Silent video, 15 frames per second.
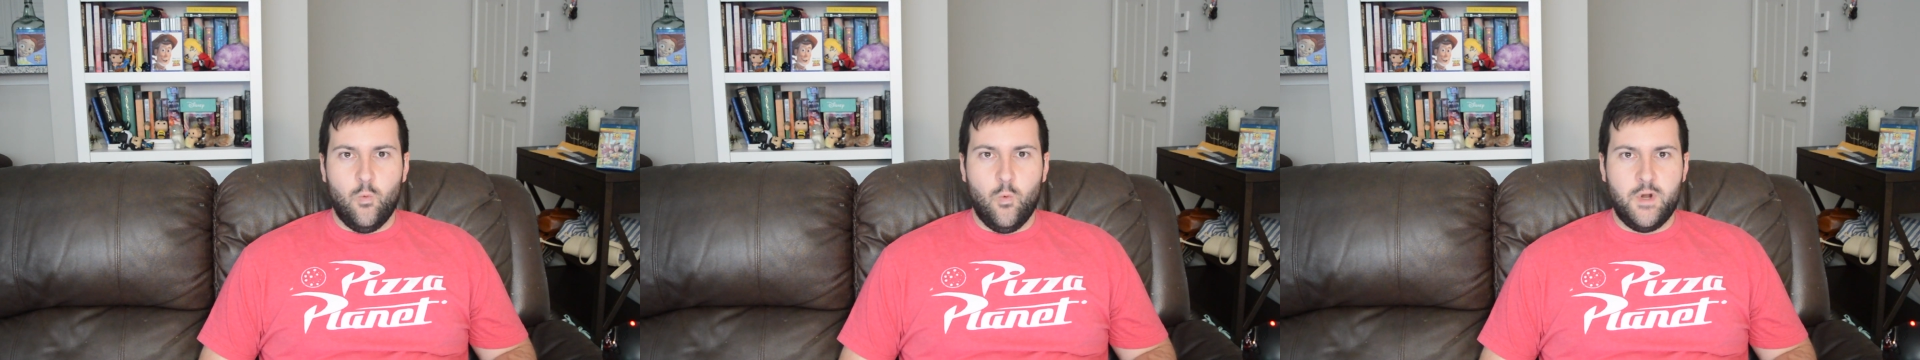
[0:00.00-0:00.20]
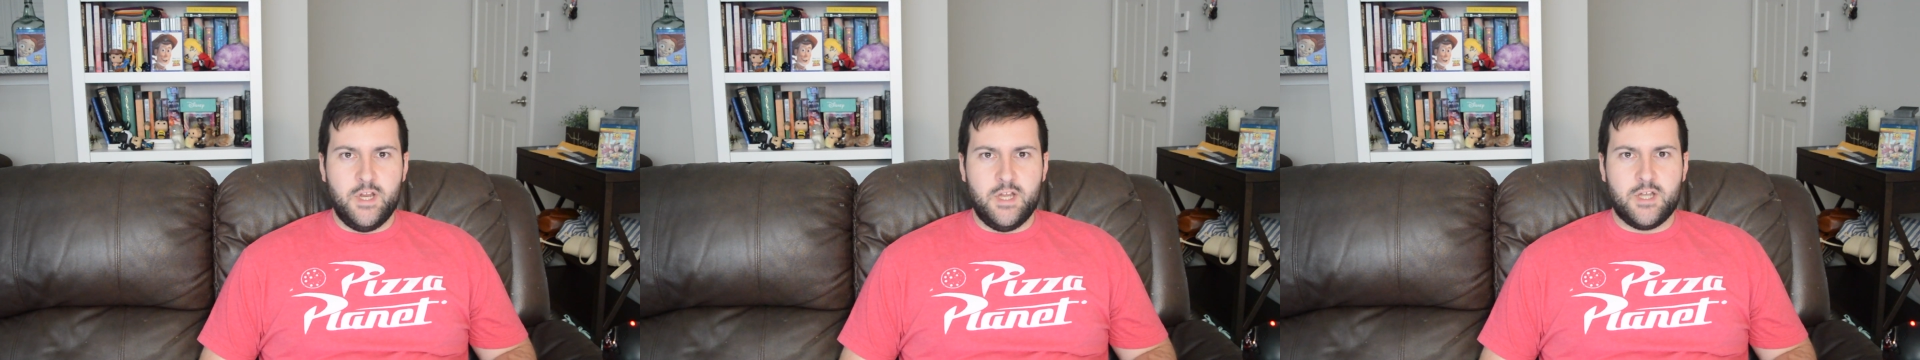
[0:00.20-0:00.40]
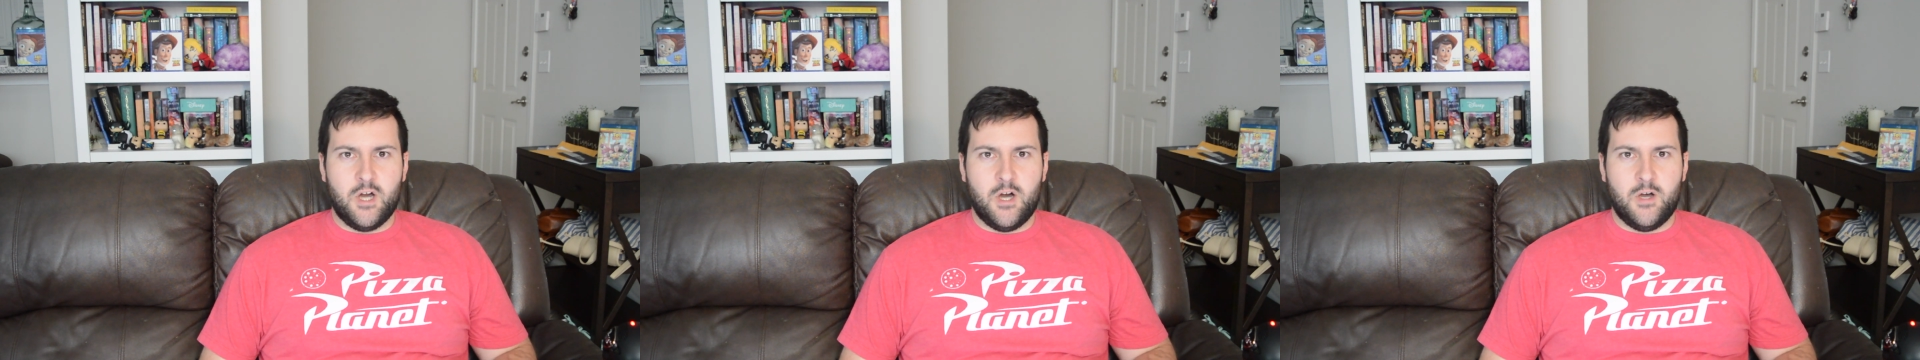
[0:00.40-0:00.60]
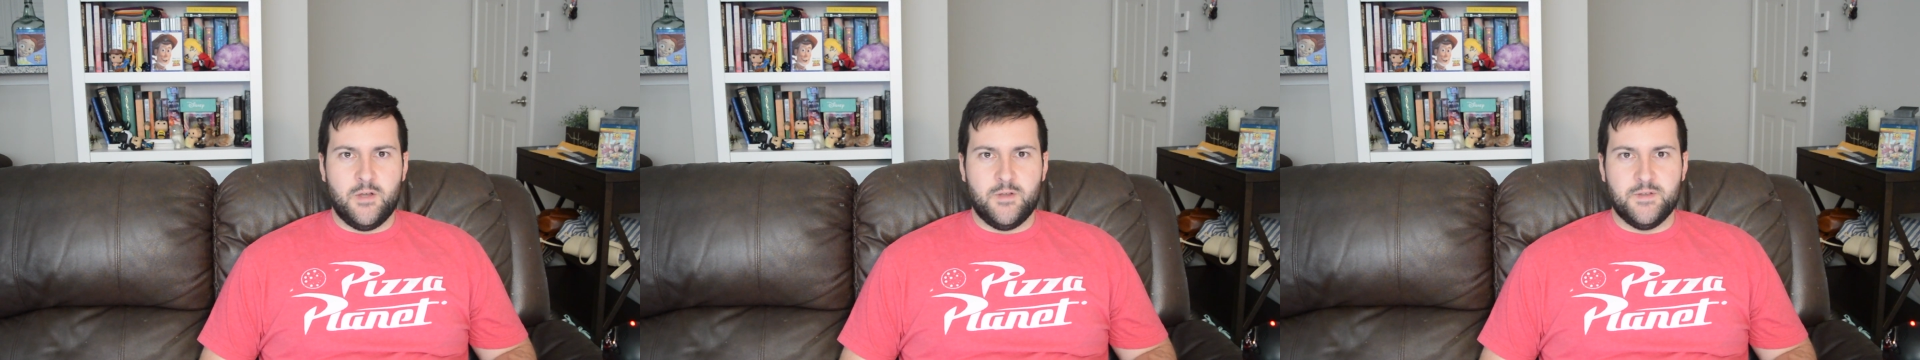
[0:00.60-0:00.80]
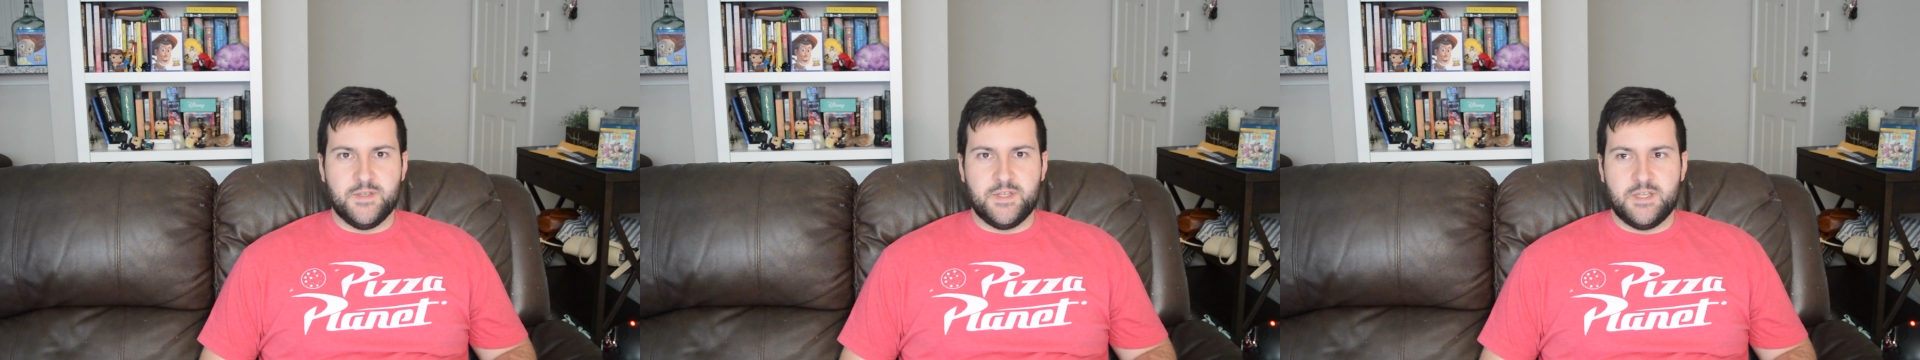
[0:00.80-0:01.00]
Woody
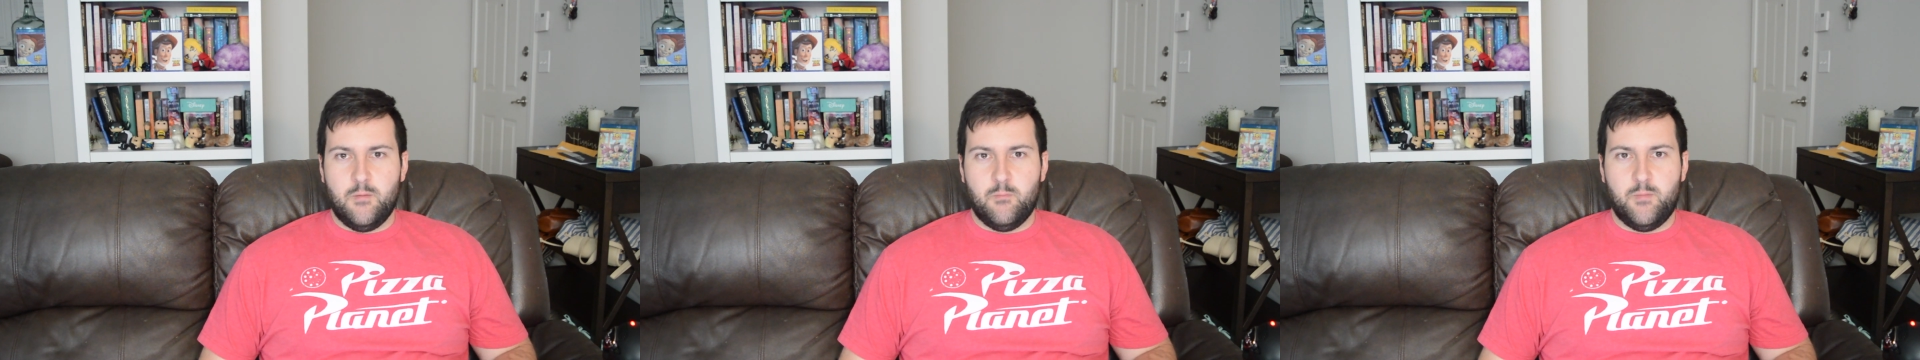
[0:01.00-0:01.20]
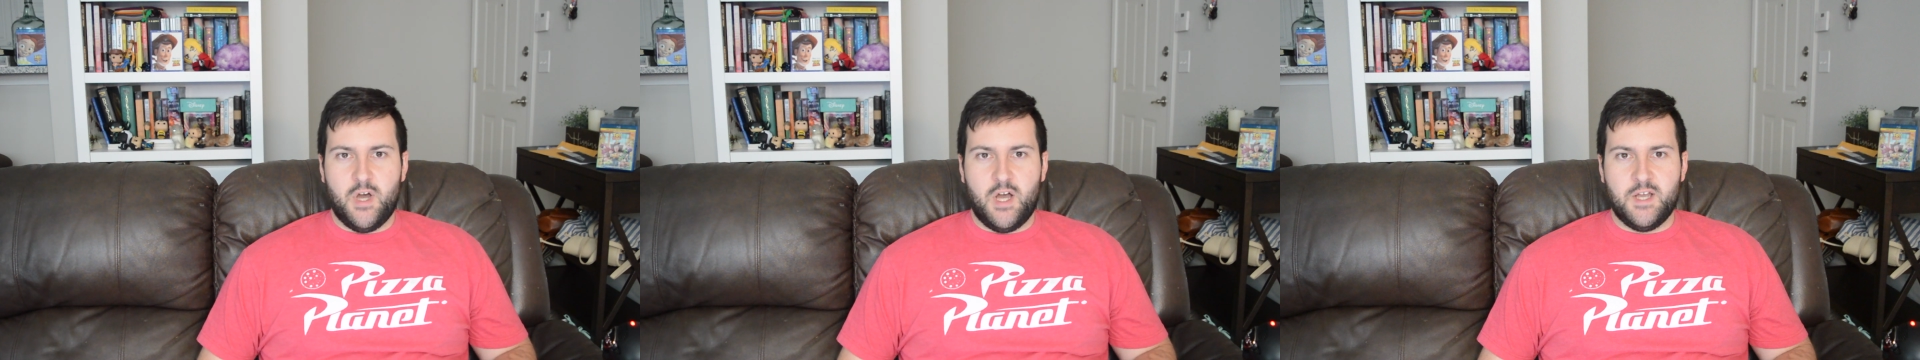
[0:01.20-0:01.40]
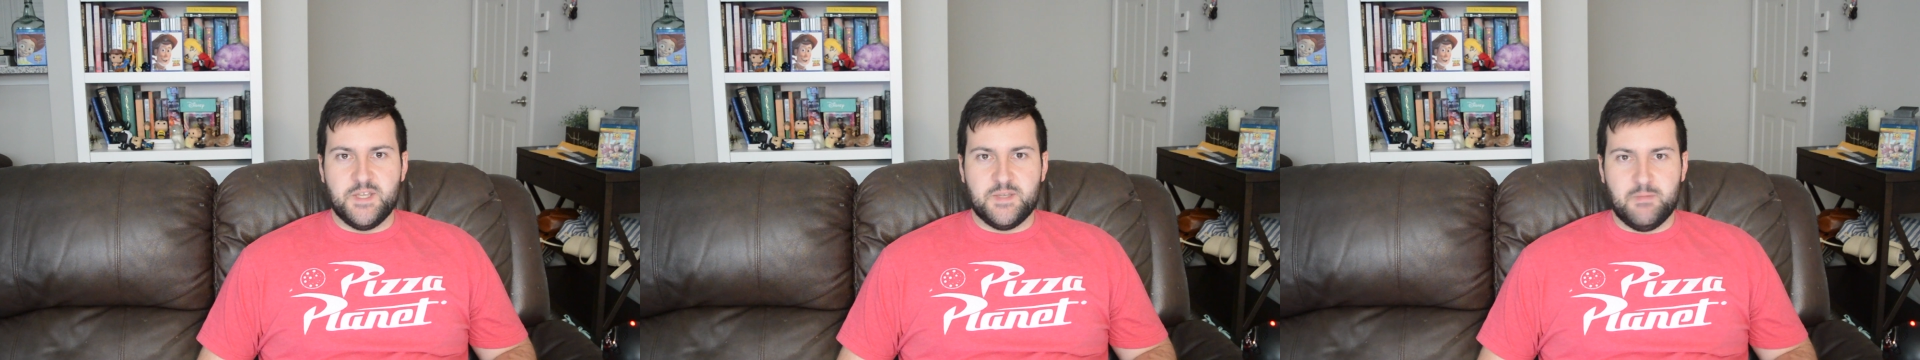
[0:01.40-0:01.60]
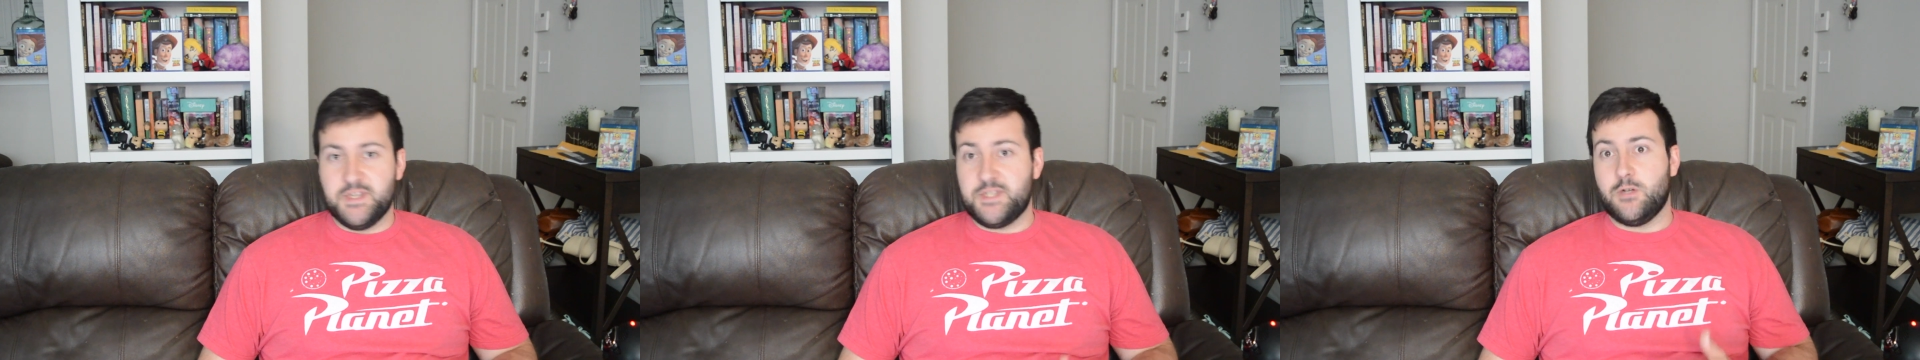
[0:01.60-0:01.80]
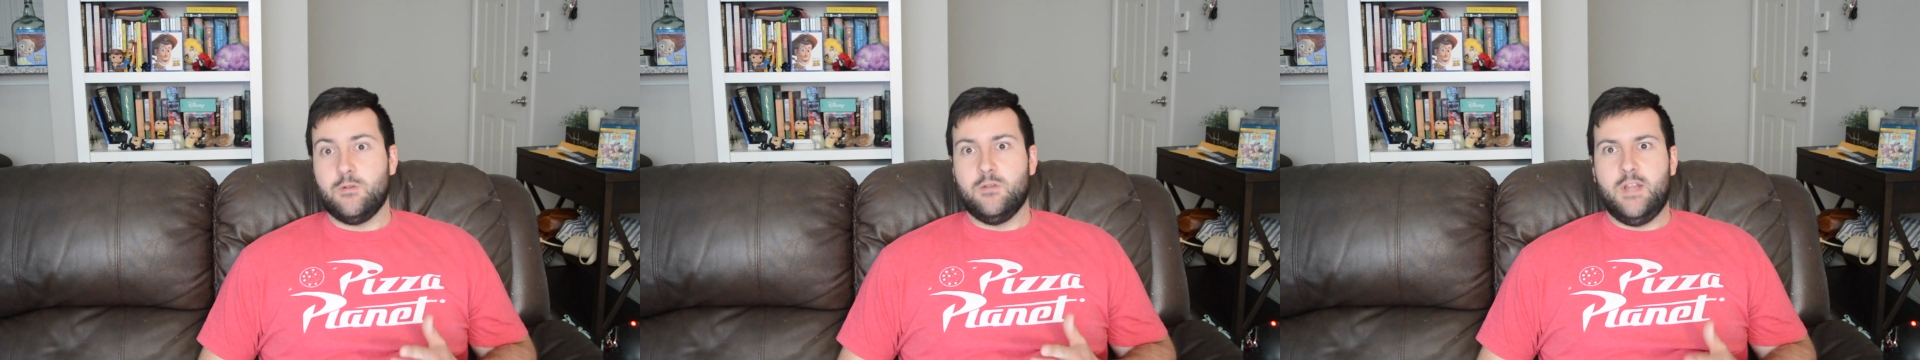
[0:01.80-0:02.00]
calls Buzz
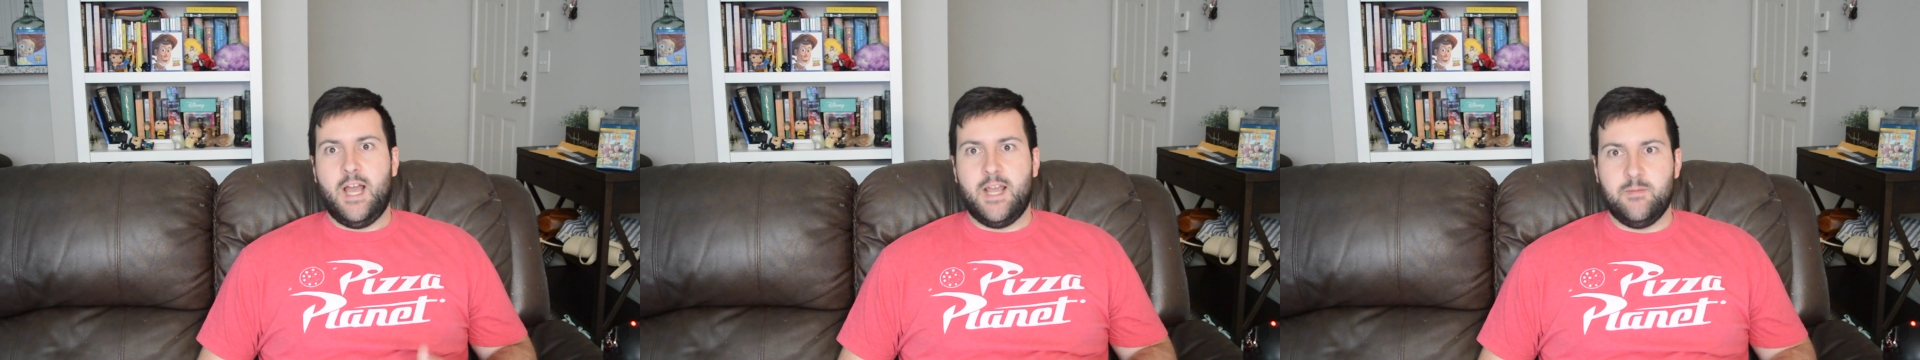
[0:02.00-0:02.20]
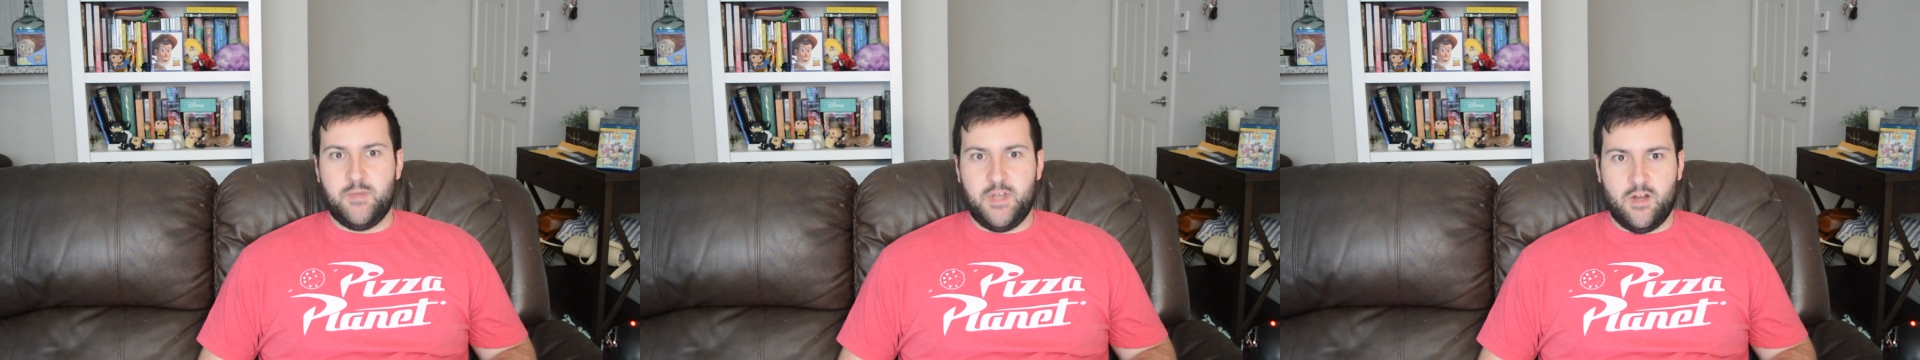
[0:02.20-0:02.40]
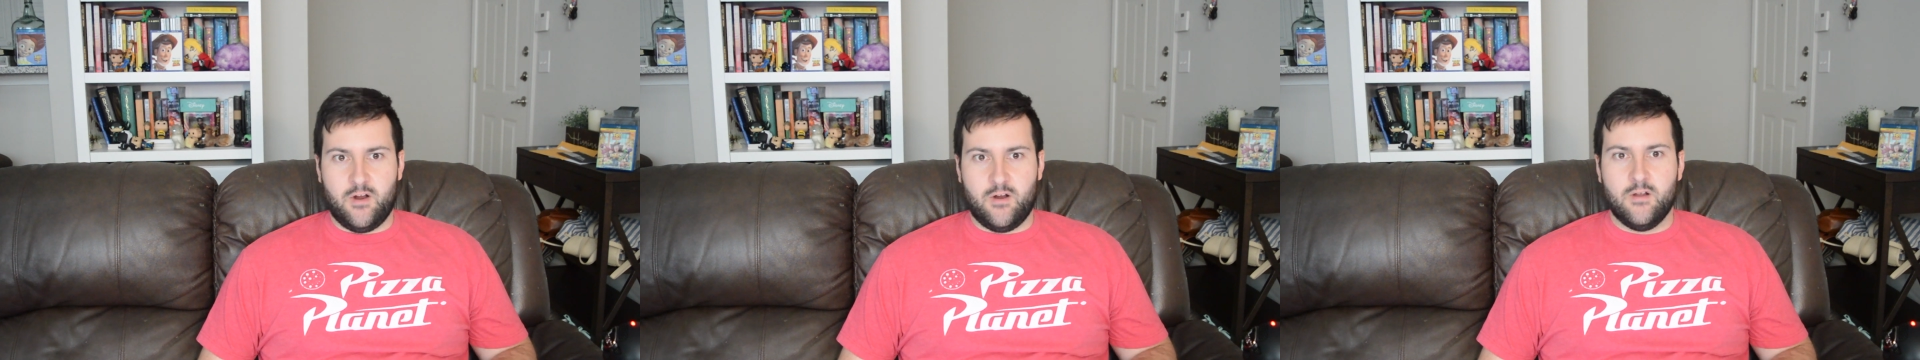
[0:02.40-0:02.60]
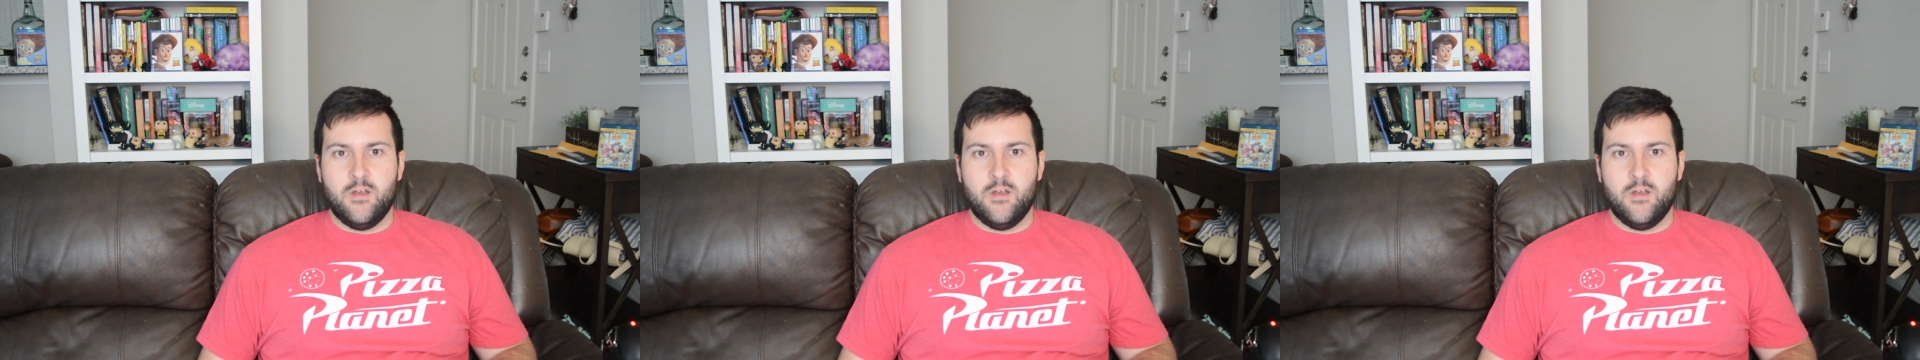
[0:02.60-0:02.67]
Mr. Lightbeer.